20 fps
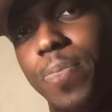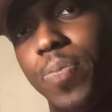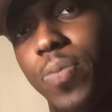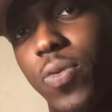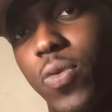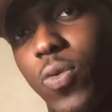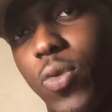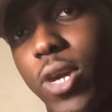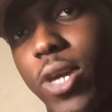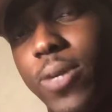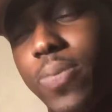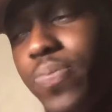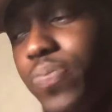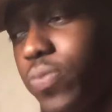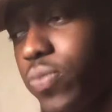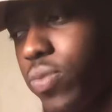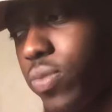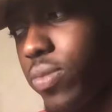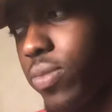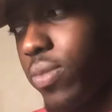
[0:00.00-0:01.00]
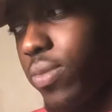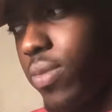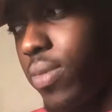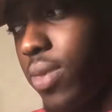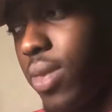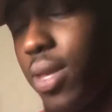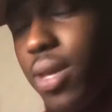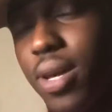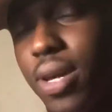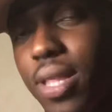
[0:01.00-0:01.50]
right?
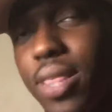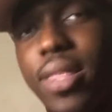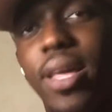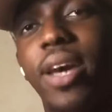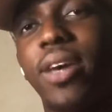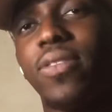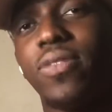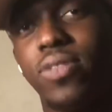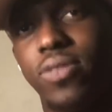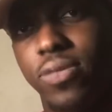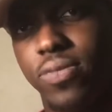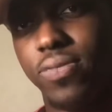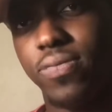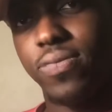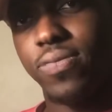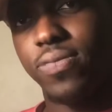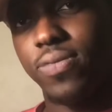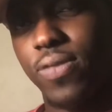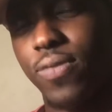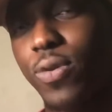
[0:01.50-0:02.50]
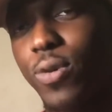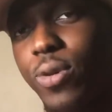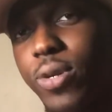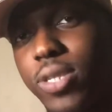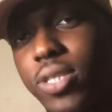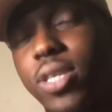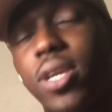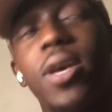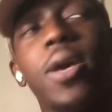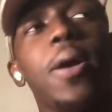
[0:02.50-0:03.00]
Life, of
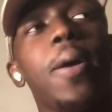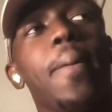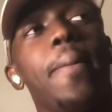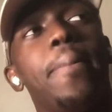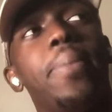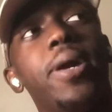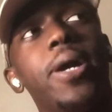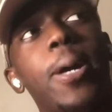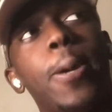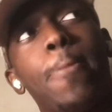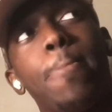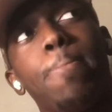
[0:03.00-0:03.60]
course. But,